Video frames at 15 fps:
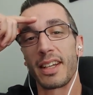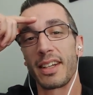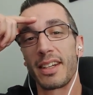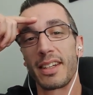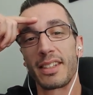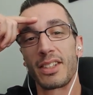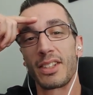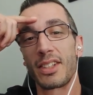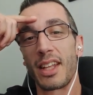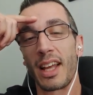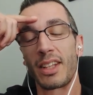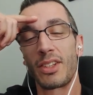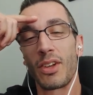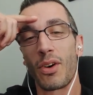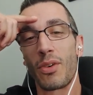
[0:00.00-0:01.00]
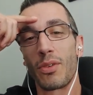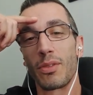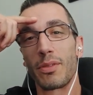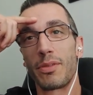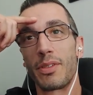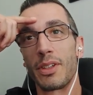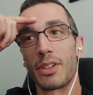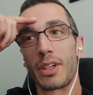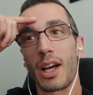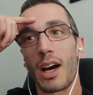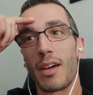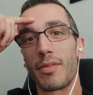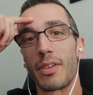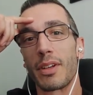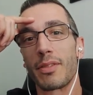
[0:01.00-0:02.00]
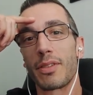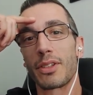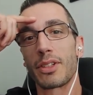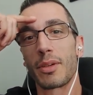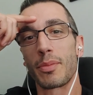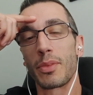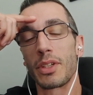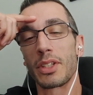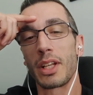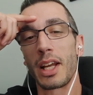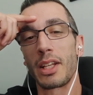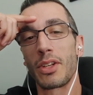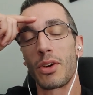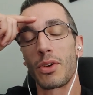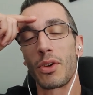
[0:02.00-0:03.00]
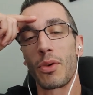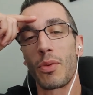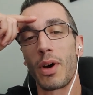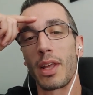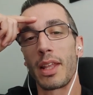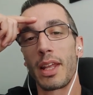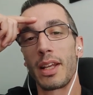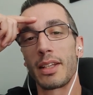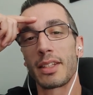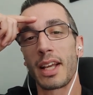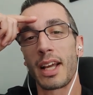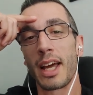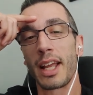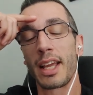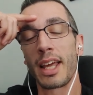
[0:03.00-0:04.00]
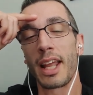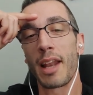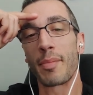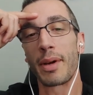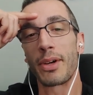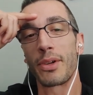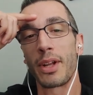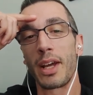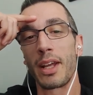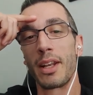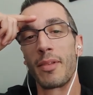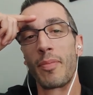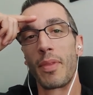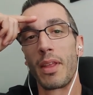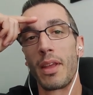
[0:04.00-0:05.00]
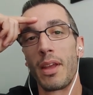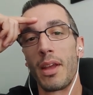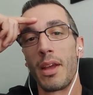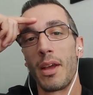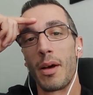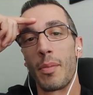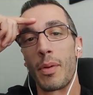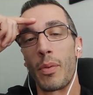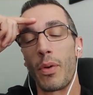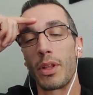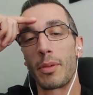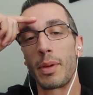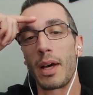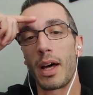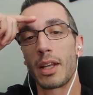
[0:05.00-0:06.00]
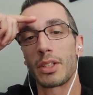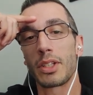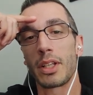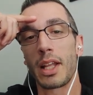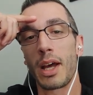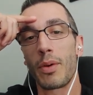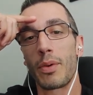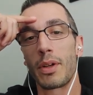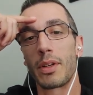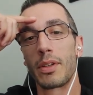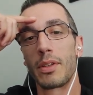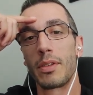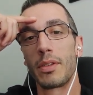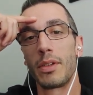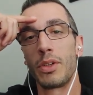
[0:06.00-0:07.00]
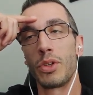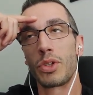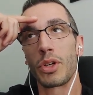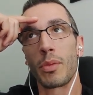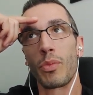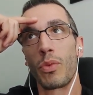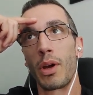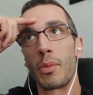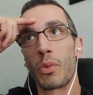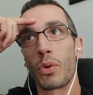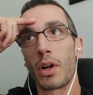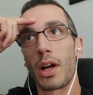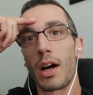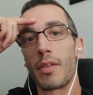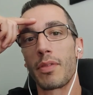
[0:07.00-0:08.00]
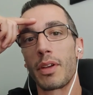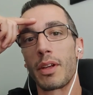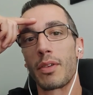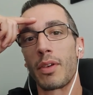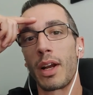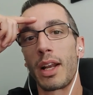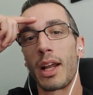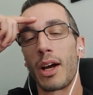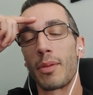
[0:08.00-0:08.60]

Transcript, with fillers: I just, I don't feel confident for some reason. I don't know why that is. I got to get out of my own head. But I wanted to be honest on that one. Usually I'm way more confident right now.